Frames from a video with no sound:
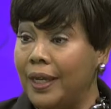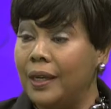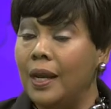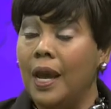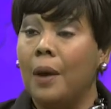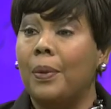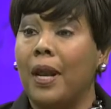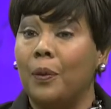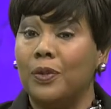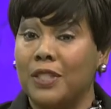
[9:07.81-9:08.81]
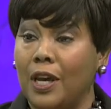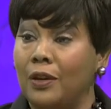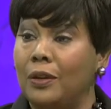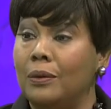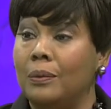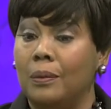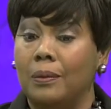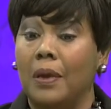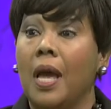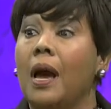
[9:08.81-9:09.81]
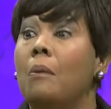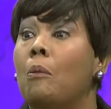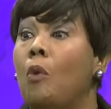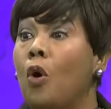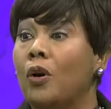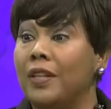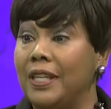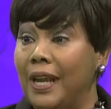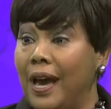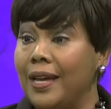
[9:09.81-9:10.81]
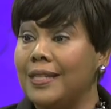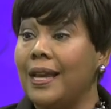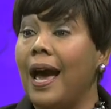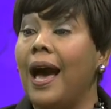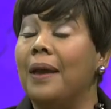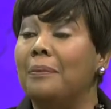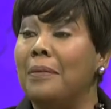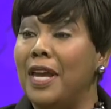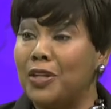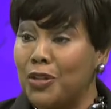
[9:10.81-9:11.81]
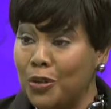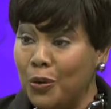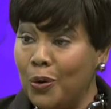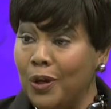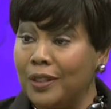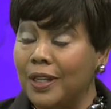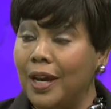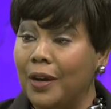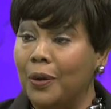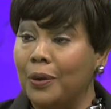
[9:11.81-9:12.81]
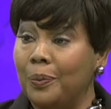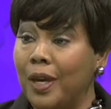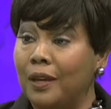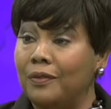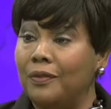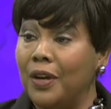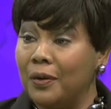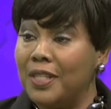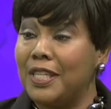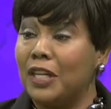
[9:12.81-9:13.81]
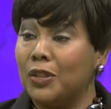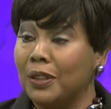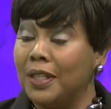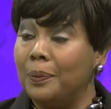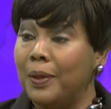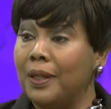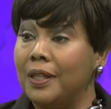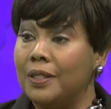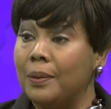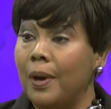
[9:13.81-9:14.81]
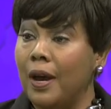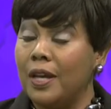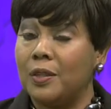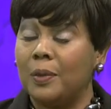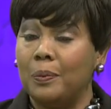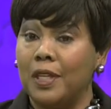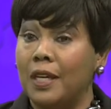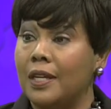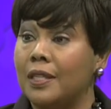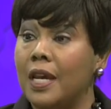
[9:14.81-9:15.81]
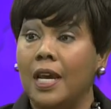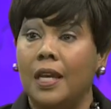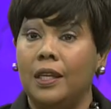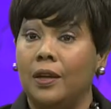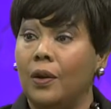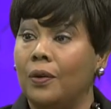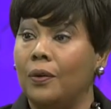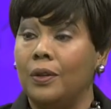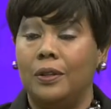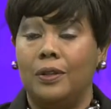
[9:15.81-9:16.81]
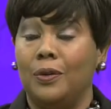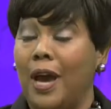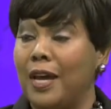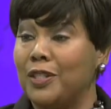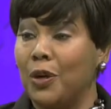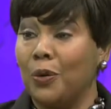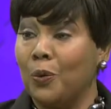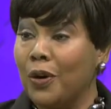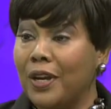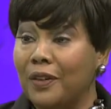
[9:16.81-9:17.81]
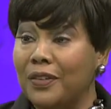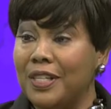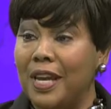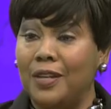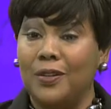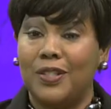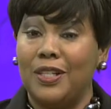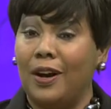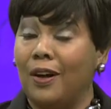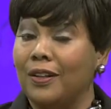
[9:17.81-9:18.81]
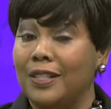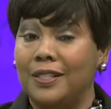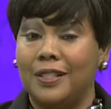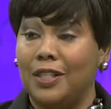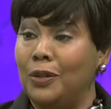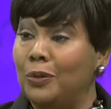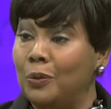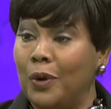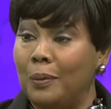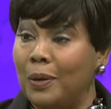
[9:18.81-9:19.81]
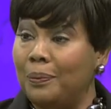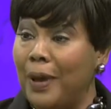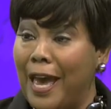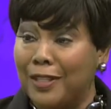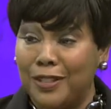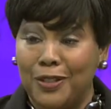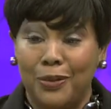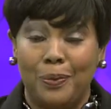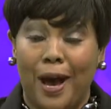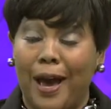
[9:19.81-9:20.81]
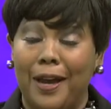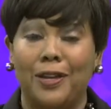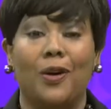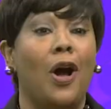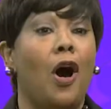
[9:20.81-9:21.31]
it. But I will tell you, more than not, I make sure that I go to bed very sexually appealing to my husband, because, you guys go to work every day. You see all these cute women passing you by in your